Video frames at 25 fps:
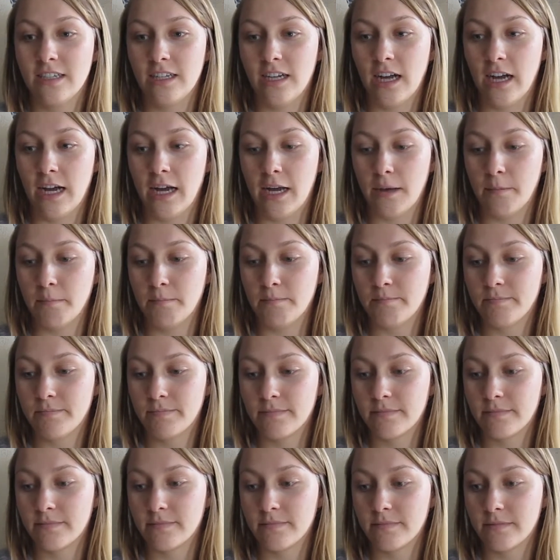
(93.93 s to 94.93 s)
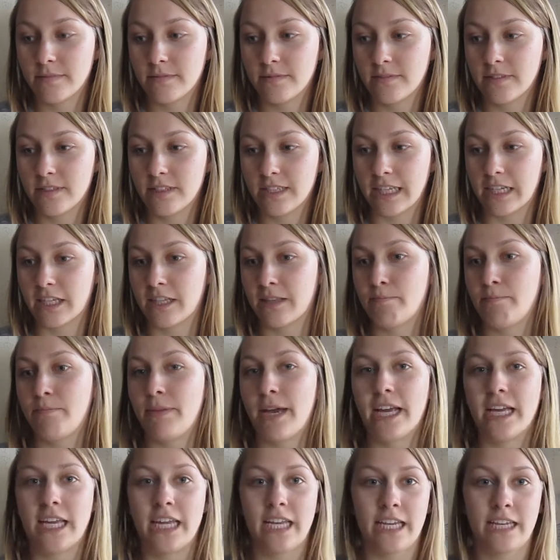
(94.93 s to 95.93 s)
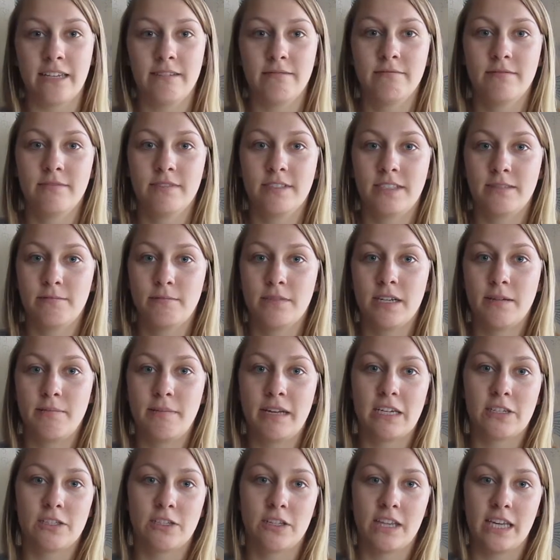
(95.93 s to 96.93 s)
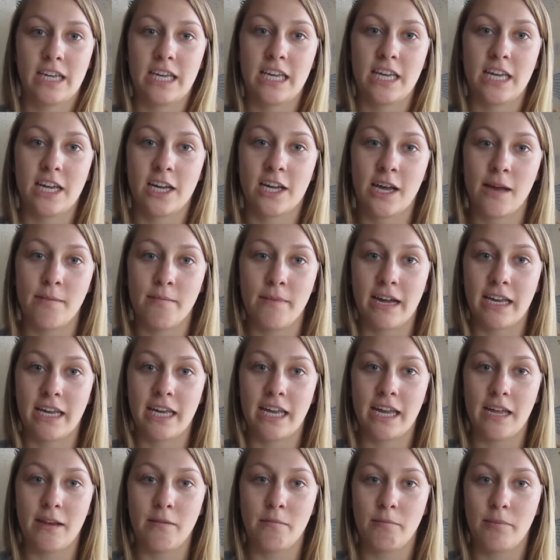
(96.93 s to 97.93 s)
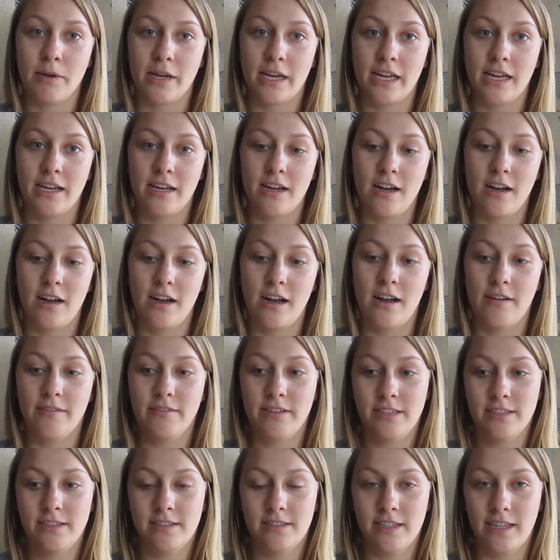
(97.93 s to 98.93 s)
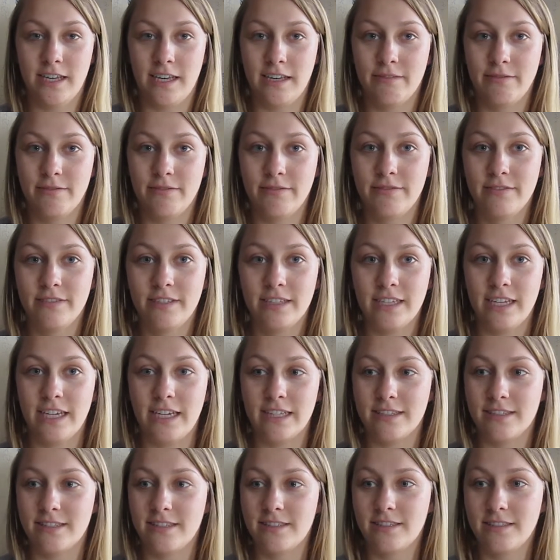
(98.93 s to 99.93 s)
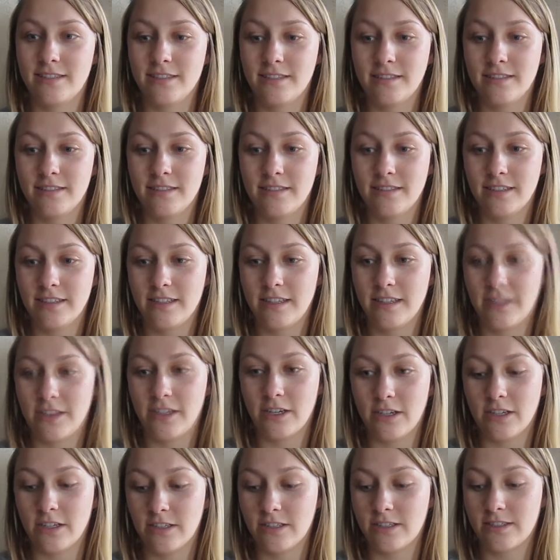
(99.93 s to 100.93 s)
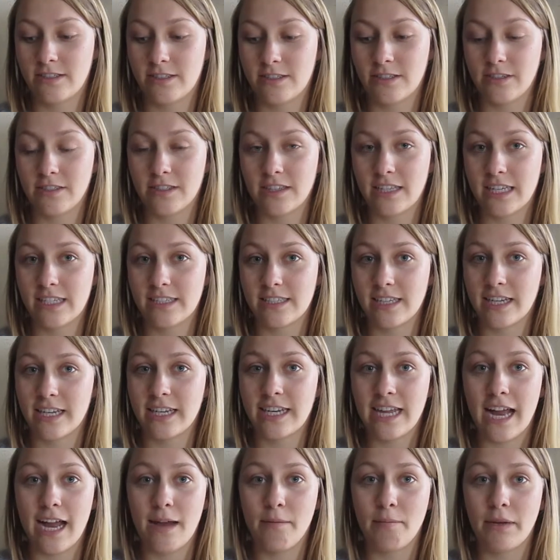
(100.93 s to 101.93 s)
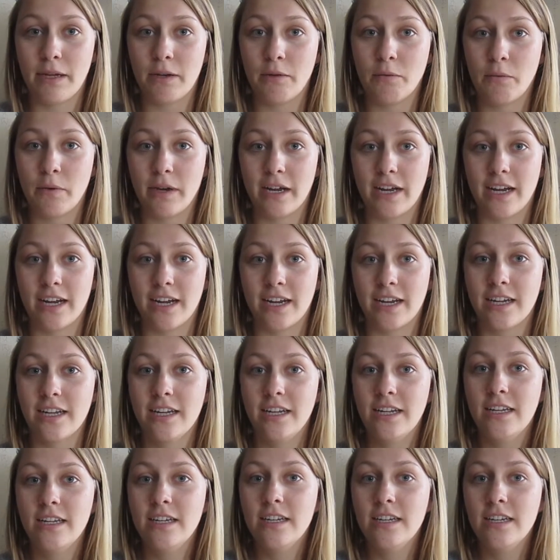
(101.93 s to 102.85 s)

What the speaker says: like begging to make sure that he could come back in, but obviously there are certain things that can happen where